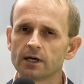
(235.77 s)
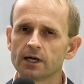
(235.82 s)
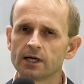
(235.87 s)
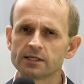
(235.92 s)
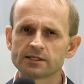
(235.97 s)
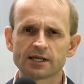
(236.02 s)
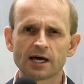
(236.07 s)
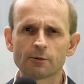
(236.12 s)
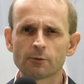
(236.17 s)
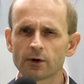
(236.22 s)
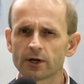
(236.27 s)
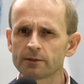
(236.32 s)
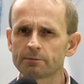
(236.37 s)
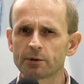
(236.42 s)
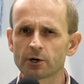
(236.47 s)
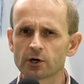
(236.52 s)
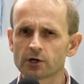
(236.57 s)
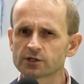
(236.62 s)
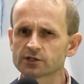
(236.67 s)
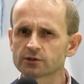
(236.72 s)
Is that one
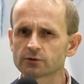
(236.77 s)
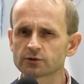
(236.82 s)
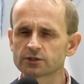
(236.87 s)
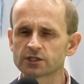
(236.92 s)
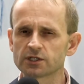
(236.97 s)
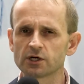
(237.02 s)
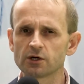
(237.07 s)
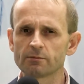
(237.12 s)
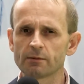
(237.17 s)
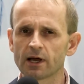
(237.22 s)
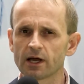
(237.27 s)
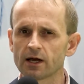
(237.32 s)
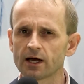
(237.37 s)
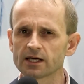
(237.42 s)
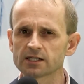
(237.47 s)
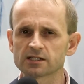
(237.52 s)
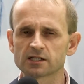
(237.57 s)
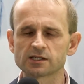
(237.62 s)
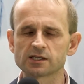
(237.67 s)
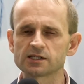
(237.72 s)
personal to you, may I
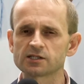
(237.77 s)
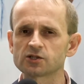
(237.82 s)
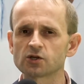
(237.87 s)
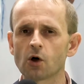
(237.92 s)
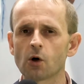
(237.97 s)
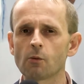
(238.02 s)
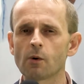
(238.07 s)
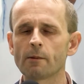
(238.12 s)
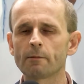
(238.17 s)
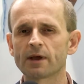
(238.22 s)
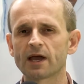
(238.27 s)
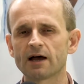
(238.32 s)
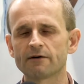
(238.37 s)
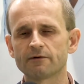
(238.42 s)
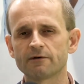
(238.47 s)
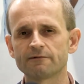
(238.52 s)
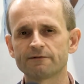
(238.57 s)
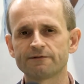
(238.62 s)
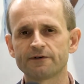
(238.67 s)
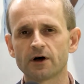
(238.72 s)
ask, because it's not one we
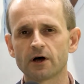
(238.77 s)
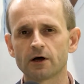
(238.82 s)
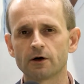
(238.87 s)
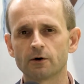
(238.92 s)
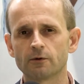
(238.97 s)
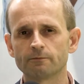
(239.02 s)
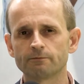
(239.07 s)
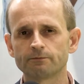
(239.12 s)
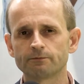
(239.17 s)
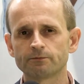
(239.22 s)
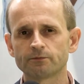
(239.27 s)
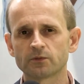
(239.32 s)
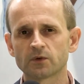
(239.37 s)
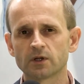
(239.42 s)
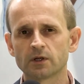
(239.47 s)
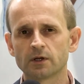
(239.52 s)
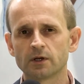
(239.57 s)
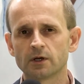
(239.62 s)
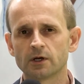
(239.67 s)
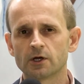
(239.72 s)
have on file?
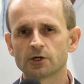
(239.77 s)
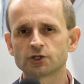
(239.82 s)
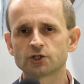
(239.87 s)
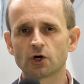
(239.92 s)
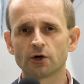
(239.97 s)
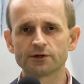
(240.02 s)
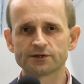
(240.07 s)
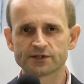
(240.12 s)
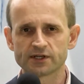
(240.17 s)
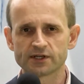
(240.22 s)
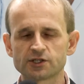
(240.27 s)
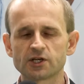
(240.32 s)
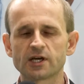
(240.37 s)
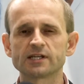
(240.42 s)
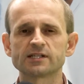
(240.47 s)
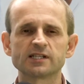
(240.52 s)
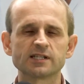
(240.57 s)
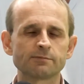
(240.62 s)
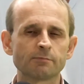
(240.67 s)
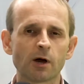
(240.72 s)
John
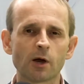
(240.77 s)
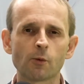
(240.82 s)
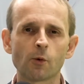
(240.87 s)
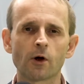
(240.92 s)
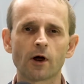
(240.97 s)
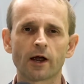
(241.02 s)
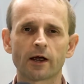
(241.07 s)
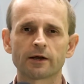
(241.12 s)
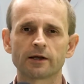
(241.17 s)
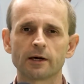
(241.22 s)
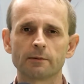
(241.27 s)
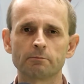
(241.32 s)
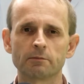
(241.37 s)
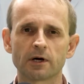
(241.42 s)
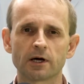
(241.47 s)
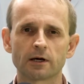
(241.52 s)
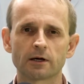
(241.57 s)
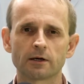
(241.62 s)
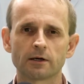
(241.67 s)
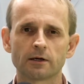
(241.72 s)
yes, it's my work
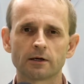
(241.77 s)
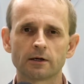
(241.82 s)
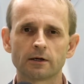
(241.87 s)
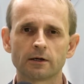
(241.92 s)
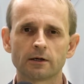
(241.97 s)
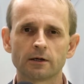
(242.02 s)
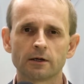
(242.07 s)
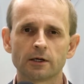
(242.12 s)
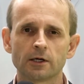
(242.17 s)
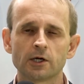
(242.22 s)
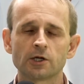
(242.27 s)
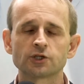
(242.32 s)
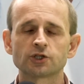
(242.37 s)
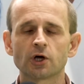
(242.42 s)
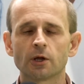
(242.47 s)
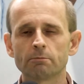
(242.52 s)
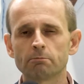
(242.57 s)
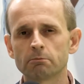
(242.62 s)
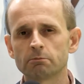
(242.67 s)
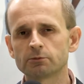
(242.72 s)
number.
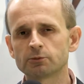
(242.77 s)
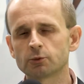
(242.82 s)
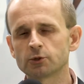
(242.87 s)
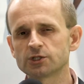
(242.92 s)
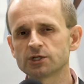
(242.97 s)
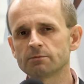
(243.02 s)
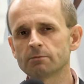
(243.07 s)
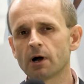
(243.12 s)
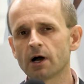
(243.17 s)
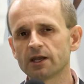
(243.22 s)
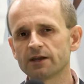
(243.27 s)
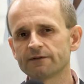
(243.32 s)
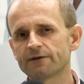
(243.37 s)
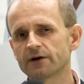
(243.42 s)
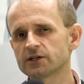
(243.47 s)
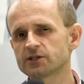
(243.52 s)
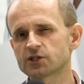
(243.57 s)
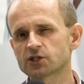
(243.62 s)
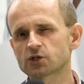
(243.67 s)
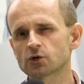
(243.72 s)
John, would you mind if
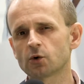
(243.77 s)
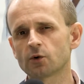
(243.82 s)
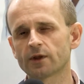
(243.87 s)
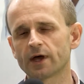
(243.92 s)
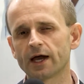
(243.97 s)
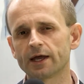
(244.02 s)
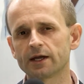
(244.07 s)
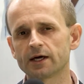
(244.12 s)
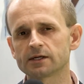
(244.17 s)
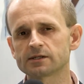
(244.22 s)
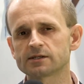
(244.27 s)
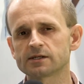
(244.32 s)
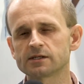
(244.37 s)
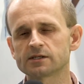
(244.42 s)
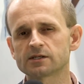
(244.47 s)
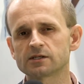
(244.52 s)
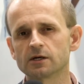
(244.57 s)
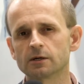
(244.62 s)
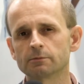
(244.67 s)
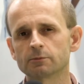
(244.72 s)
I store that in our
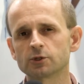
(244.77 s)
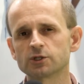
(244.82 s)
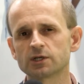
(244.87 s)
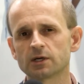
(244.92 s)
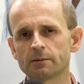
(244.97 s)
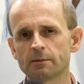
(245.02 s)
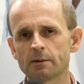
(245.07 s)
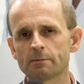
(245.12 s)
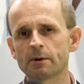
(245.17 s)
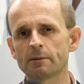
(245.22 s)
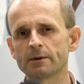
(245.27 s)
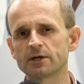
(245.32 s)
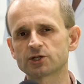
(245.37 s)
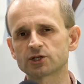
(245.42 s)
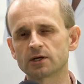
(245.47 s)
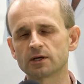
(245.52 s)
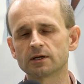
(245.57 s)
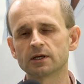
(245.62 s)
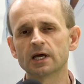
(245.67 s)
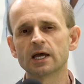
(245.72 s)
system? Would you give me
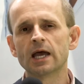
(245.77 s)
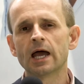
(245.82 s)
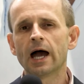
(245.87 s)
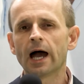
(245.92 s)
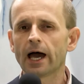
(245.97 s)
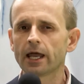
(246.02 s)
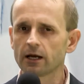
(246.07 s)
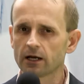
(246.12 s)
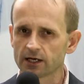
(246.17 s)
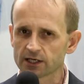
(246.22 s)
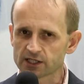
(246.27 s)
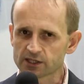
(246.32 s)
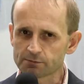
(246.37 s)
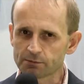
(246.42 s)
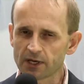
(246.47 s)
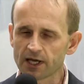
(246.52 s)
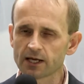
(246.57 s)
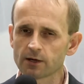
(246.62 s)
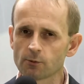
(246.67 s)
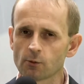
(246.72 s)
permission? And I'll
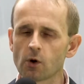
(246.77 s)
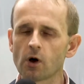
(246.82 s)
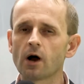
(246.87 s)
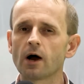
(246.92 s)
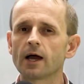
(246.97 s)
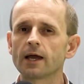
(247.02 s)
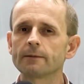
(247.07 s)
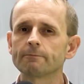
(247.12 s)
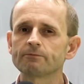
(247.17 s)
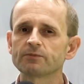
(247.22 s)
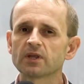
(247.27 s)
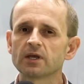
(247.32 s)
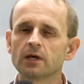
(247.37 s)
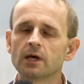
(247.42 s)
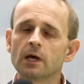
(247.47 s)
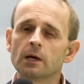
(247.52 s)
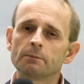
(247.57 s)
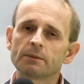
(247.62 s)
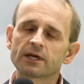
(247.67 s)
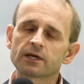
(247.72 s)
explain why.
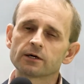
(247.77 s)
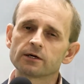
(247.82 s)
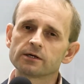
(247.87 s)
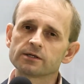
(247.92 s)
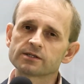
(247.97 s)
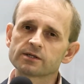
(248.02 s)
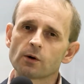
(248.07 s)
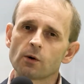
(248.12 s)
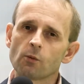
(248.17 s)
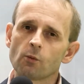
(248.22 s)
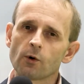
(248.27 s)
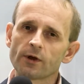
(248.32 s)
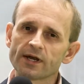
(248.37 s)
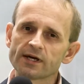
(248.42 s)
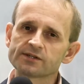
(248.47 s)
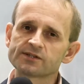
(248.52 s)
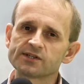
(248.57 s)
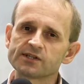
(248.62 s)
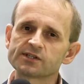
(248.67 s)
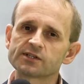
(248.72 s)
Because what
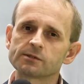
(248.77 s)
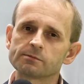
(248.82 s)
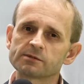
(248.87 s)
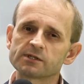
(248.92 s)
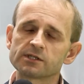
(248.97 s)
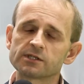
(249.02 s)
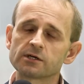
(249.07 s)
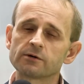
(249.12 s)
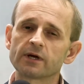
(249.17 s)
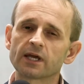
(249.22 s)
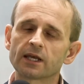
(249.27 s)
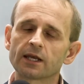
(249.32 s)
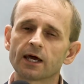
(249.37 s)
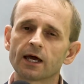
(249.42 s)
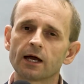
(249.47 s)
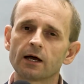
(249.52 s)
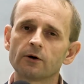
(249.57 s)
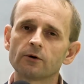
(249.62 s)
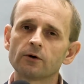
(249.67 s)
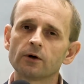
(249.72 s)
our systems are doing
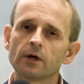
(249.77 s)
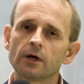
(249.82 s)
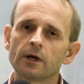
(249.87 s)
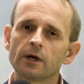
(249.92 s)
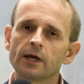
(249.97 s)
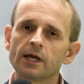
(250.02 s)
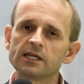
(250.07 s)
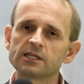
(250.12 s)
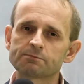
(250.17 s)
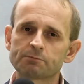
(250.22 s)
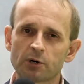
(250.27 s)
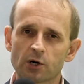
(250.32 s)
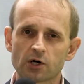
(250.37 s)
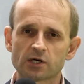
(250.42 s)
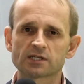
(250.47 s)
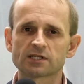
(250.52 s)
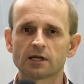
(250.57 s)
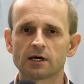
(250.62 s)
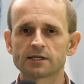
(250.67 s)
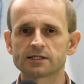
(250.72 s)
now is
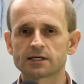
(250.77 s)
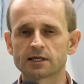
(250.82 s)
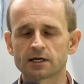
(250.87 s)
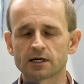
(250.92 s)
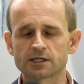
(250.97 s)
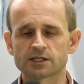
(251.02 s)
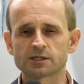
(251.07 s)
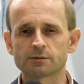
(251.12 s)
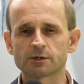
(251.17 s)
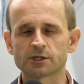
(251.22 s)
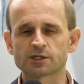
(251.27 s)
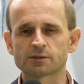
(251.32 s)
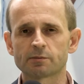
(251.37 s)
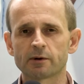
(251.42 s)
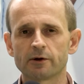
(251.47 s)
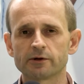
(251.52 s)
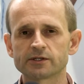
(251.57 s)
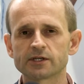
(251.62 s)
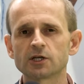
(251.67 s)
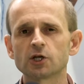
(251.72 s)
personalising customer
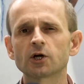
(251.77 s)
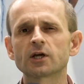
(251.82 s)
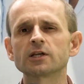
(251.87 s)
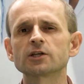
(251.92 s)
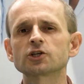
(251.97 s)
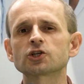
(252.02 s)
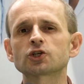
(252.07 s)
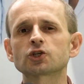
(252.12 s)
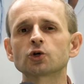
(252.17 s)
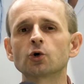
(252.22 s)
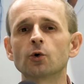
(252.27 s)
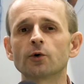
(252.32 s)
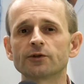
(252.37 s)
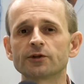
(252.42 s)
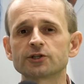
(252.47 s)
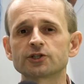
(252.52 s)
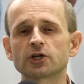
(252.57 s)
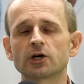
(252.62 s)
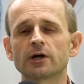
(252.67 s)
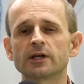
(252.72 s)
experience and looking to shorten
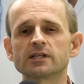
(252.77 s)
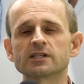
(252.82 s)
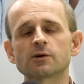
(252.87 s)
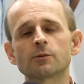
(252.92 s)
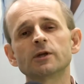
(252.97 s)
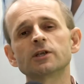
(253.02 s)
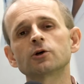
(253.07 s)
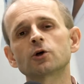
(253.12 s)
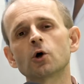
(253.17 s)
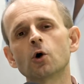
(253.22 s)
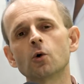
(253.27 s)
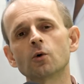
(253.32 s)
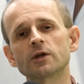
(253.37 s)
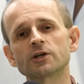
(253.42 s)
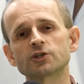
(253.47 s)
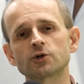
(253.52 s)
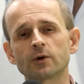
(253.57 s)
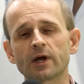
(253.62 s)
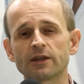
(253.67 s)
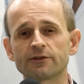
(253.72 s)
the journey. So when you call
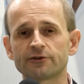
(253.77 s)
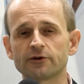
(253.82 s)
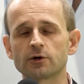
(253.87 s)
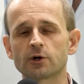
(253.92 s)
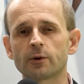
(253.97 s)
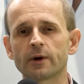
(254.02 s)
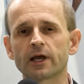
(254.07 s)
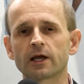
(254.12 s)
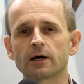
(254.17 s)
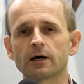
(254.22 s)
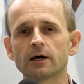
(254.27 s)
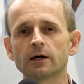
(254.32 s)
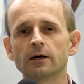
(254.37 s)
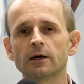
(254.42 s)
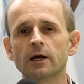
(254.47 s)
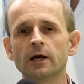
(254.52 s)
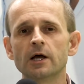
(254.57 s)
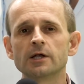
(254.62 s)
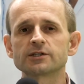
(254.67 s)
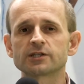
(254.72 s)
us, you'll get through quicker
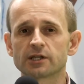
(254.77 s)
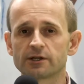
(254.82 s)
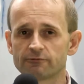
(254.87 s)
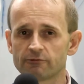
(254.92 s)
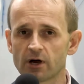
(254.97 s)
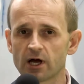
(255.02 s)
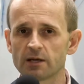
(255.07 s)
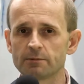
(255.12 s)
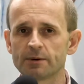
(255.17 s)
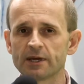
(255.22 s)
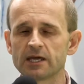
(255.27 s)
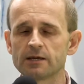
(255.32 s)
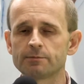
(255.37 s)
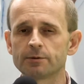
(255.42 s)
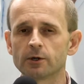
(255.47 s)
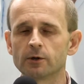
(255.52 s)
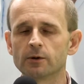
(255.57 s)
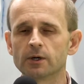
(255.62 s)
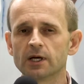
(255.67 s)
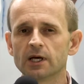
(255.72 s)
to the right
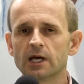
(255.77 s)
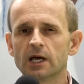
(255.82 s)
people.